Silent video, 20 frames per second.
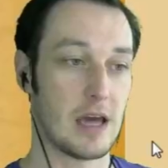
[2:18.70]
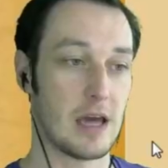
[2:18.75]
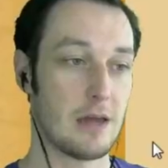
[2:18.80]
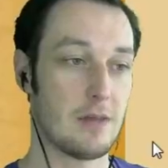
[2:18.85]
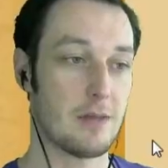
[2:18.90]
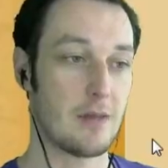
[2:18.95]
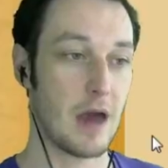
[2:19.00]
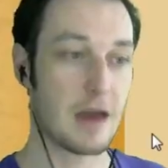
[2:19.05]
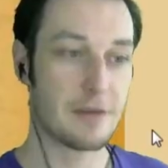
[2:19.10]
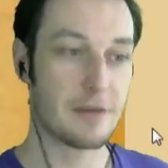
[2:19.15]

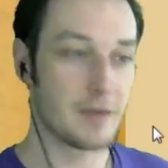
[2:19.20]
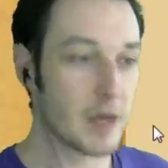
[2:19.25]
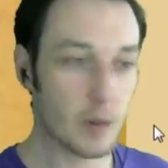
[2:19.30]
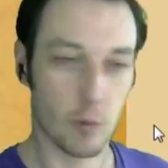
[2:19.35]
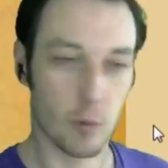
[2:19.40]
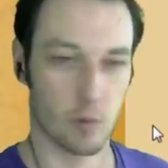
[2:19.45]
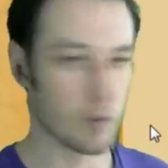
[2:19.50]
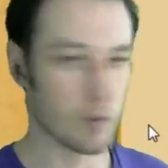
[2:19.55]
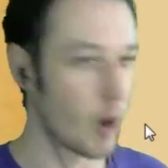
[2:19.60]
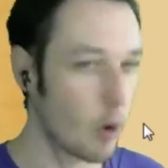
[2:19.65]
I think
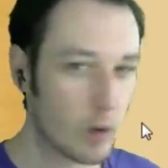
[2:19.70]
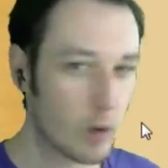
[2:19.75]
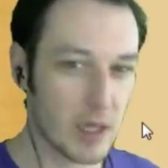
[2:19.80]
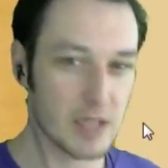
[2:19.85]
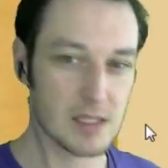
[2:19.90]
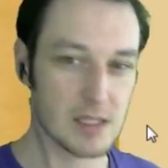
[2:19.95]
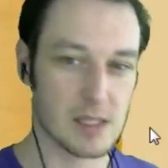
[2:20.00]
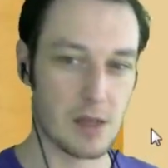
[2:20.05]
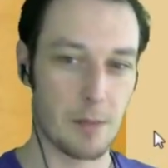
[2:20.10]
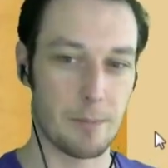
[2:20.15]
Rogue
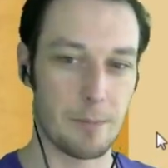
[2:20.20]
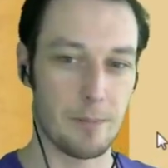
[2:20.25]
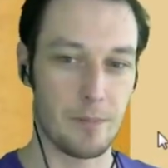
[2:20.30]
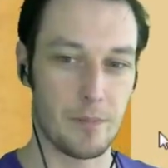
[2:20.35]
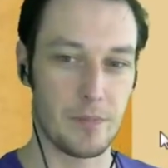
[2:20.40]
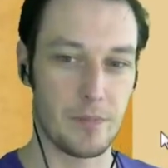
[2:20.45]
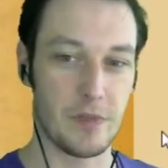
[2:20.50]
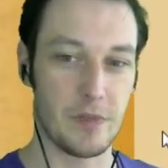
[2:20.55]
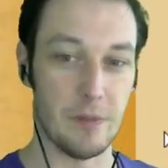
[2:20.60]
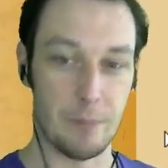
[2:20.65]
is
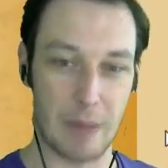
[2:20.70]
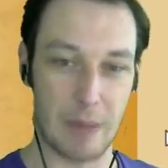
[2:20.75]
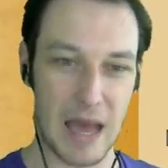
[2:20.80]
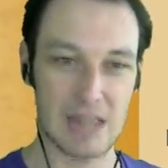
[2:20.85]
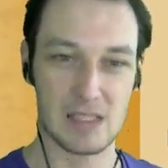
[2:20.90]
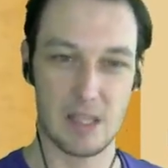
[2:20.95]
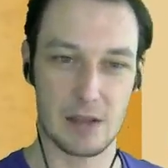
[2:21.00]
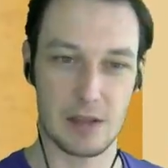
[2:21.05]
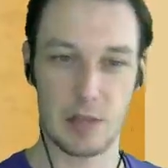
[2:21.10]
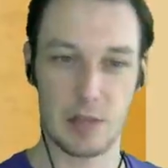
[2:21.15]
the
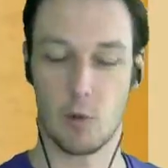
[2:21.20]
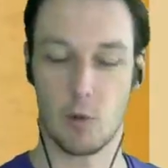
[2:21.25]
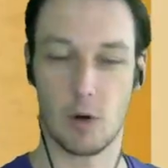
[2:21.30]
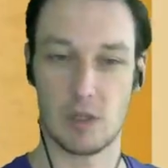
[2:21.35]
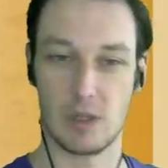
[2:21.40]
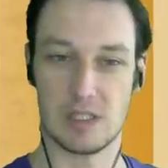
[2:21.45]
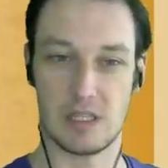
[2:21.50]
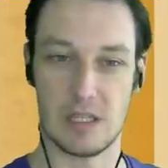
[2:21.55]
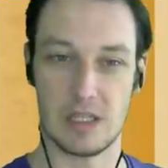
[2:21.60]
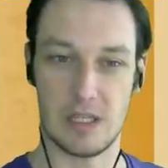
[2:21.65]
best. I think Rogue
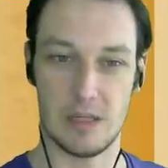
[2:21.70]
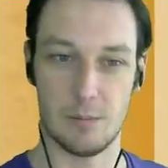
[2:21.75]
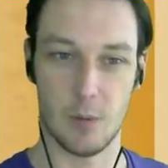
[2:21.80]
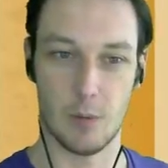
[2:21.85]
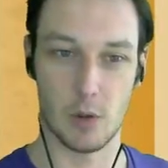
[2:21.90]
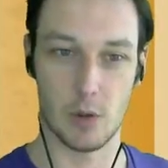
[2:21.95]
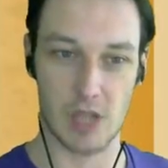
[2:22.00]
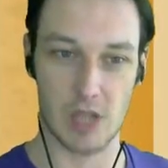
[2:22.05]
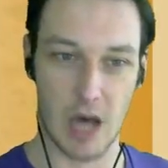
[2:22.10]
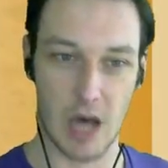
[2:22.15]
is the
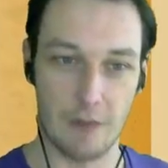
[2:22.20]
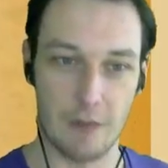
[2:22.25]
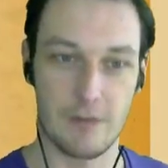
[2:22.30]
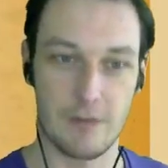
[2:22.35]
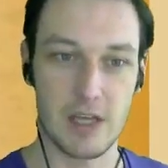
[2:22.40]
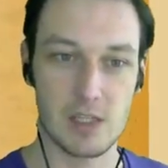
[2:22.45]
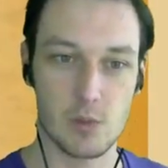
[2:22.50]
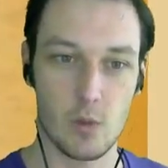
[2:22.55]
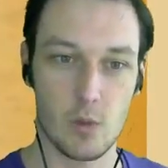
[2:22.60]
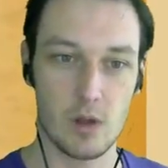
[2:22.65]
most
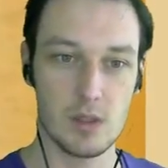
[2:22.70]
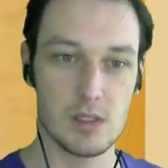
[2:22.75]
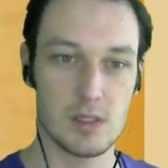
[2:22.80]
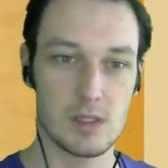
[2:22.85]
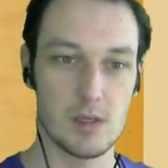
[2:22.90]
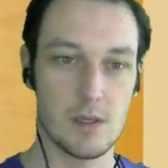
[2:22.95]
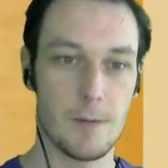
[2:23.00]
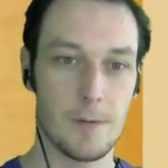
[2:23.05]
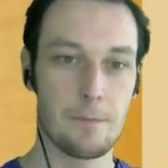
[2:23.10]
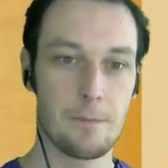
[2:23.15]
obvious ones.